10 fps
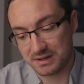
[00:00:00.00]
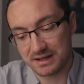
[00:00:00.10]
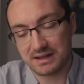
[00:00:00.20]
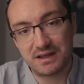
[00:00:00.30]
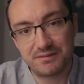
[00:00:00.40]
And
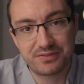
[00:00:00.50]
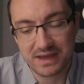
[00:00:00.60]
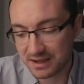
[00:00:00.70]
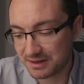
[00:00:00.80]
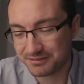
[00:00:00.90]
I love
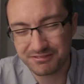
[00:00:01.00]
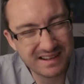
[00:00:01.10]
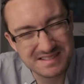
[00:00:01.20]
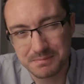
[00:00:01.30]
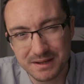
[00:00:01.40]
that kind of
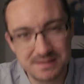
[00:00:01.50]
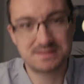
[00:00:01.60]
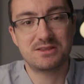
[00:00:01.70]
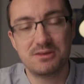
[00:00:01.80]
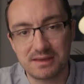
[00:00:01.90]

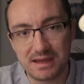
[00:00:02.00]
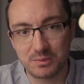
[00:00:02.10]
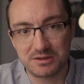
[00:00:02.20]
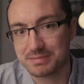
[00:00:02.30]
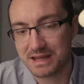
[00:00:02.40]
flexibility that you get
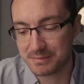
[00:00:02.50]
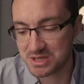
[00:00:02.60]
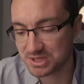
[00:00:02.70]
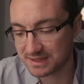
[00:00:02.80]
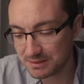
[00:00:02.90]
with
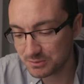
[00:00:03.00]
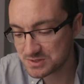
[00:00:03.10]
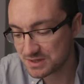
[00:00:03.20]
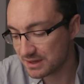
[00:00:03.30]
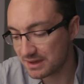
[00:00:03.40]
Blackmagic
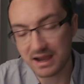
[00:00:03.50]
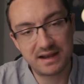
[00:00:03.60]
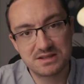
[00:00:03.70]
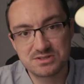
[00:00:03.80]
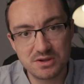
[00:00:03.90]
cameras,
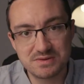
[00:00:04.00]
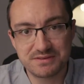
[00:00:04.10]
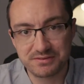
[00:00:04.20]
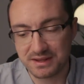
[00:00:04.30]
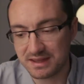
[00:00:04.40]
and it's no
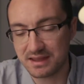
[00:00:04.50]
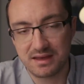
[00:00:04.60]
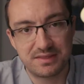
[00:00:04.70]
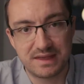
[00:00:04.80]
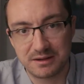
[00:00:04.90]
different
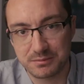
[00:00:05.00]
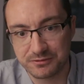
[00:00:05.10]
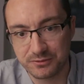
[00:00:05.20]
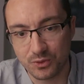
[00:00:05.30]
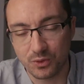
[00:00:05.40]
here than
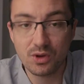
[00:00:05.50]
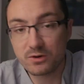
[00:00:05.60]
before.